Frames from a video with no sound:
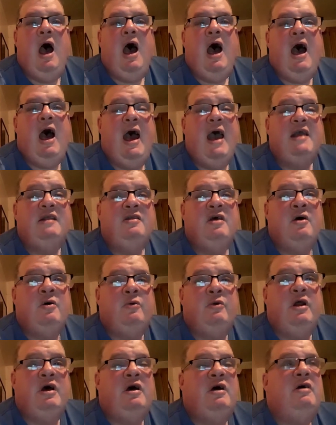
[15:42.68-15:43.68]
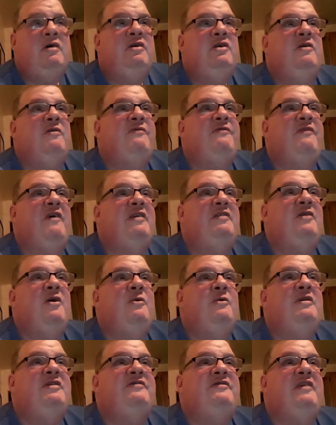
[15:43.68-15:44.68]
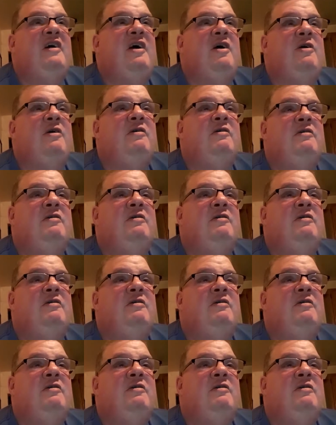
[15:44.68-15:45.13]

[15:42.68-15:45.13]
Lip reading: Hi, Nona. Your friend Nona's here.